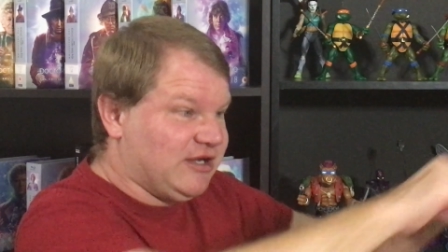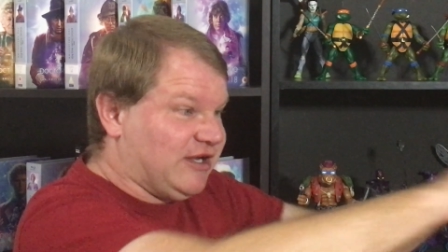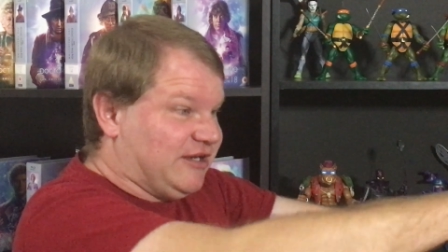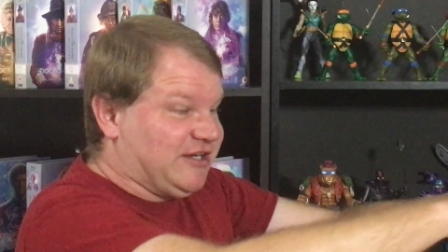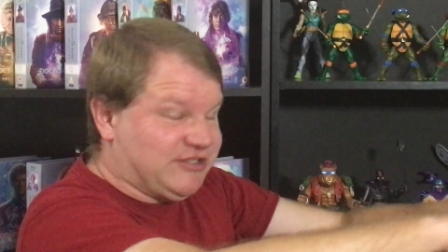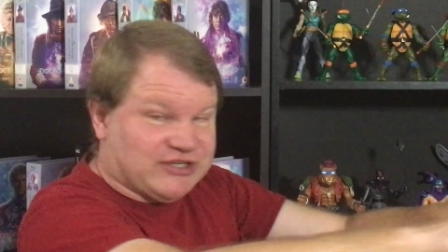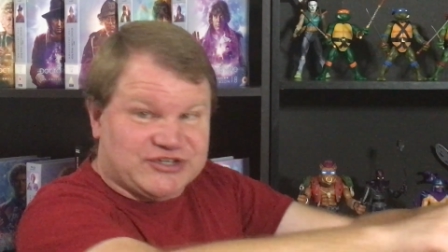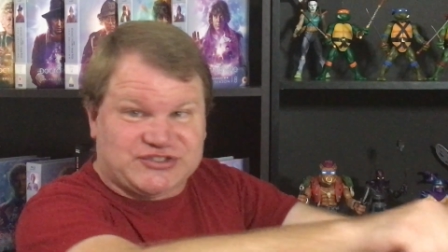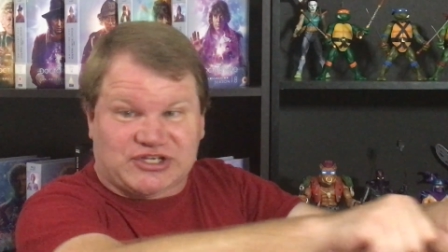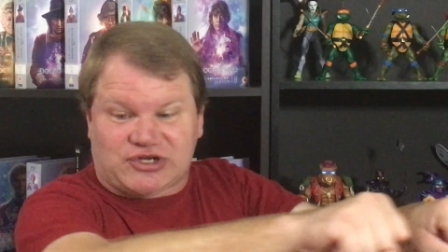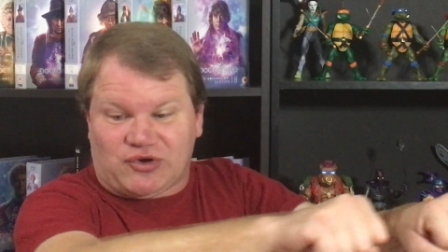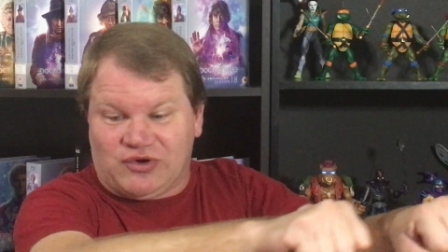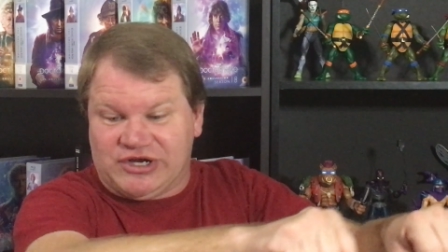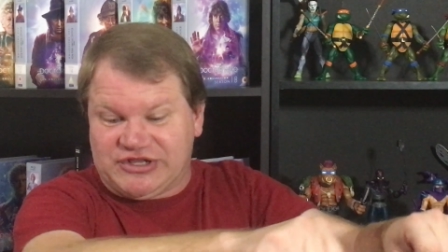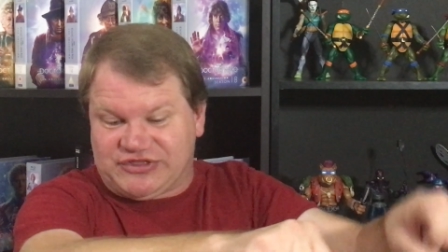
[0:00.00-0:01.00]
and he does the
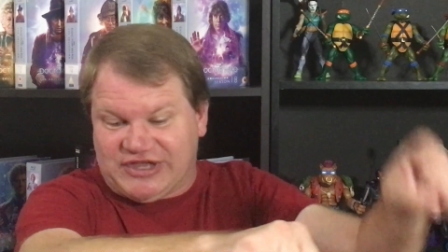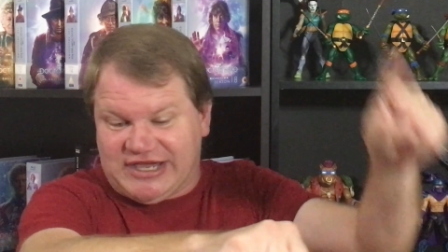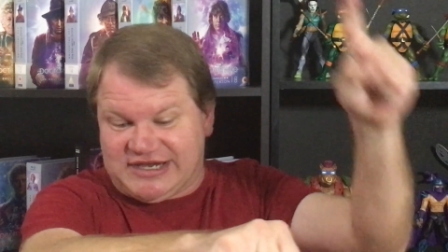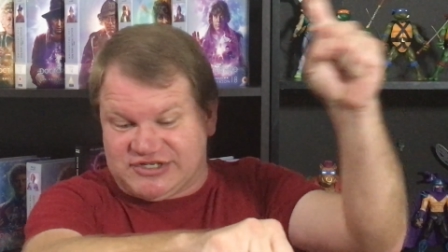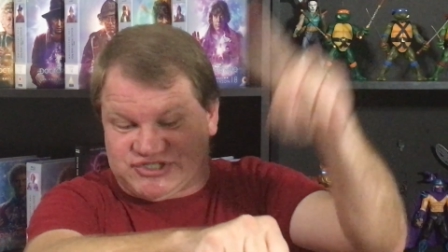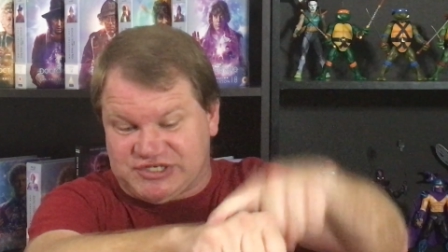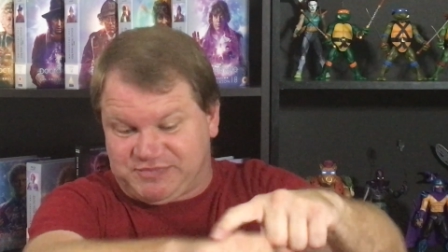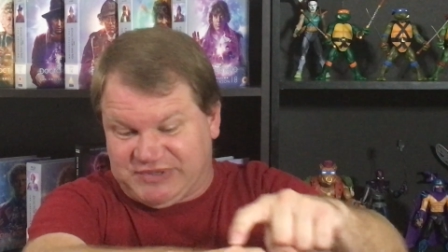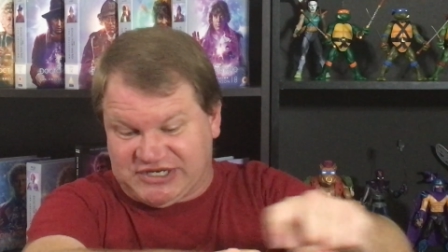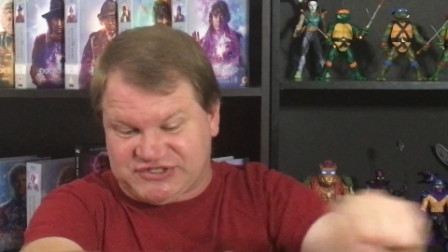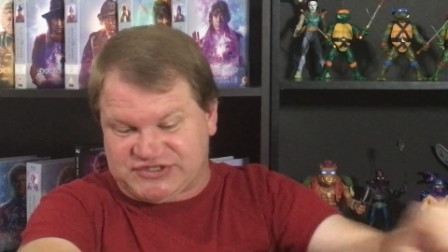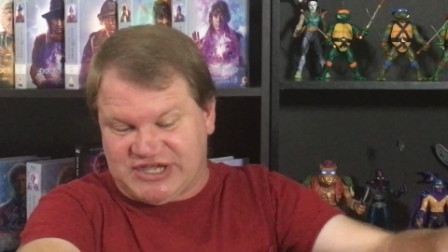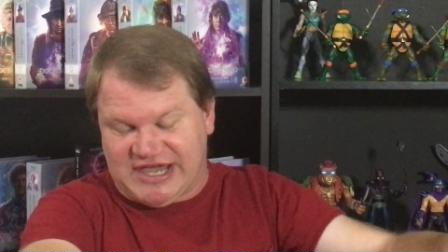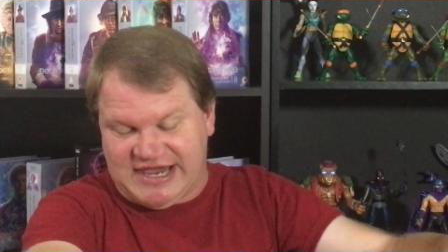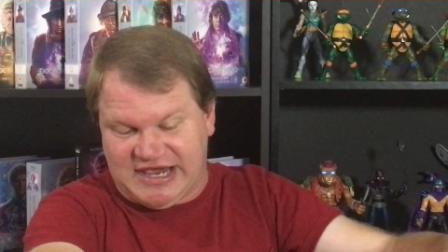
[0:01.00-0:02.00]
coin thing and she
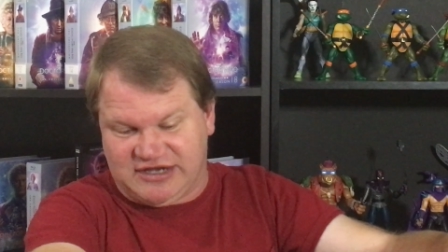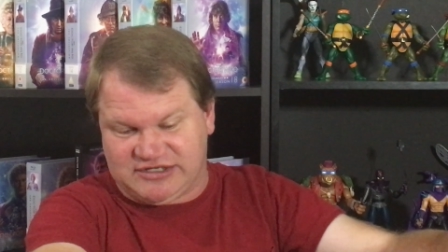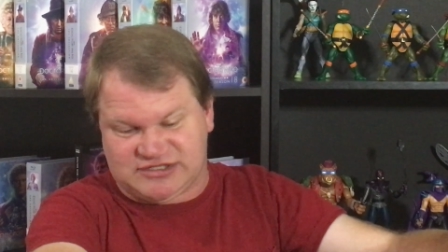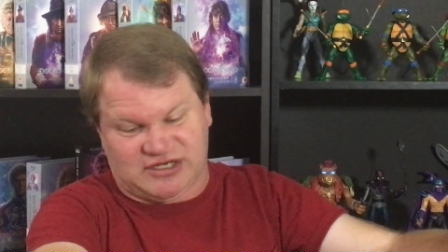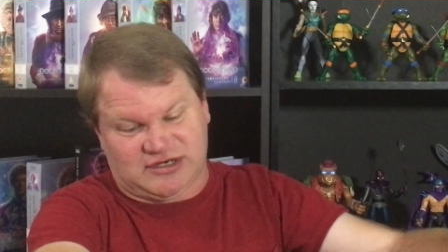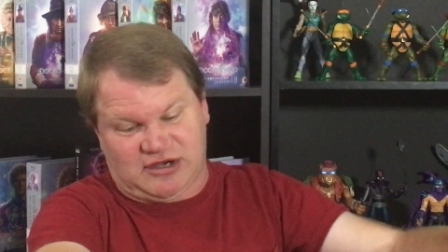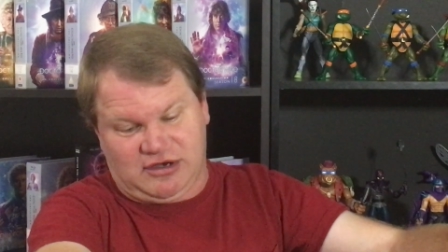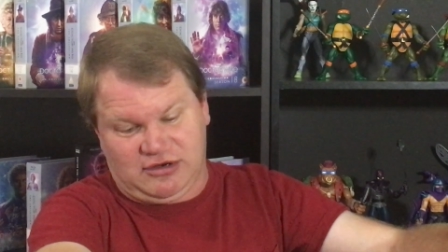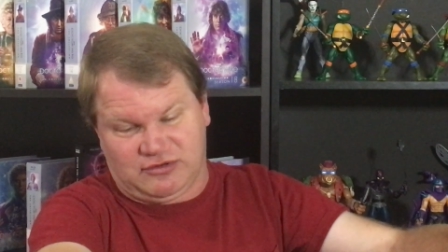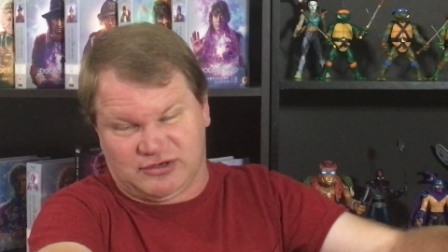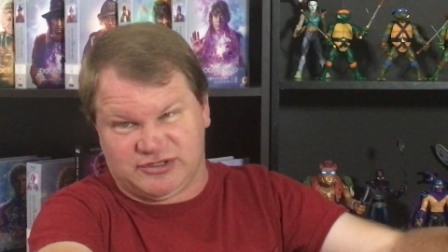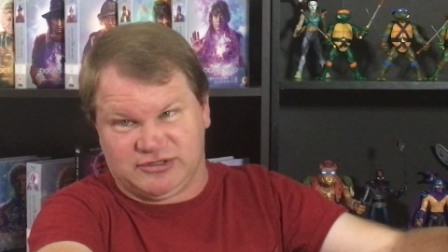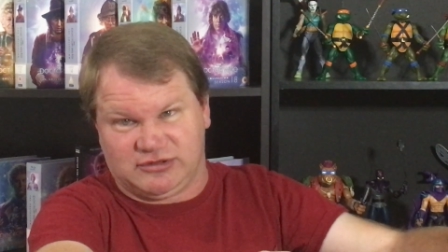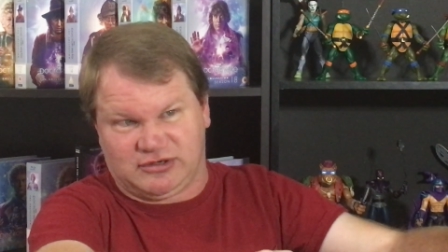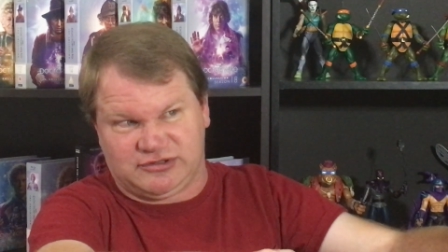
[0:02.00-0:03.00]
picks the hand, he's like, oh,
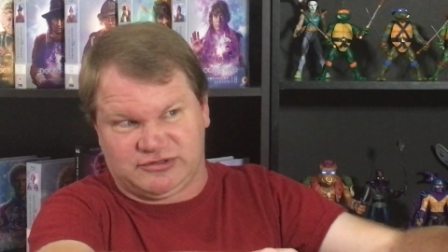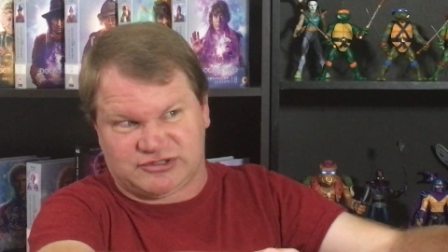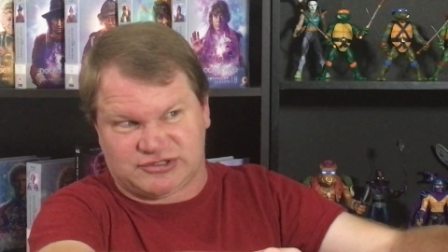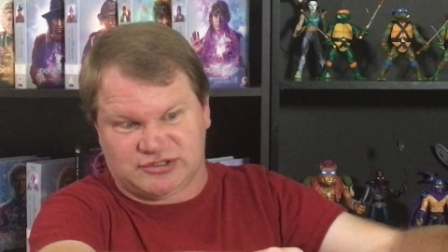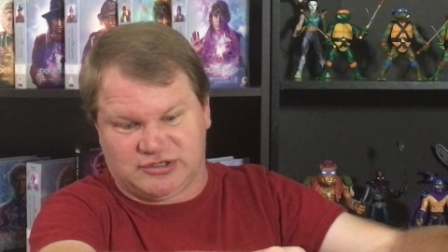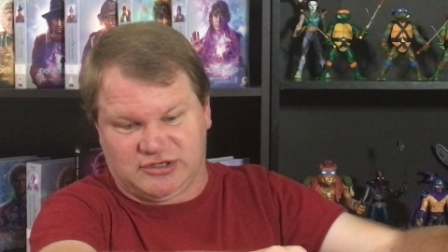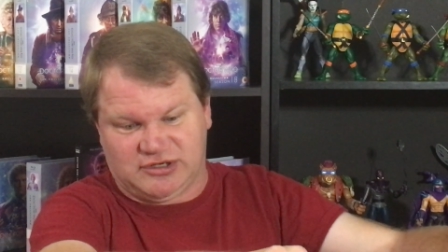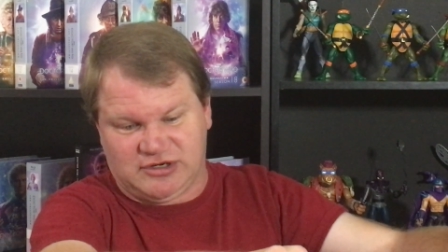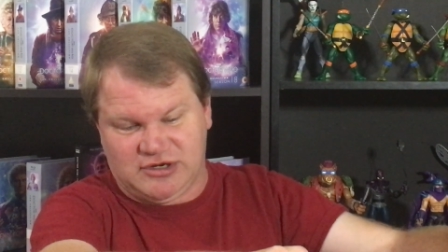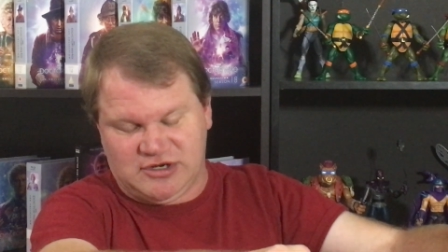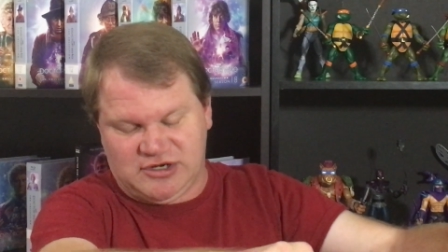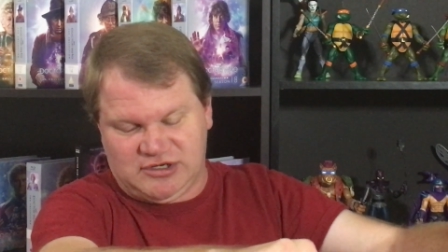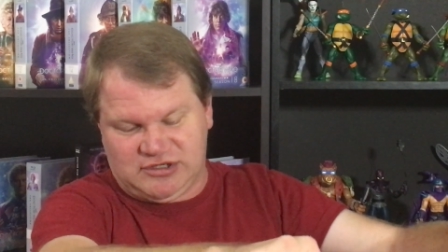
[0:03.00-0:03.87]
are you, are you sure?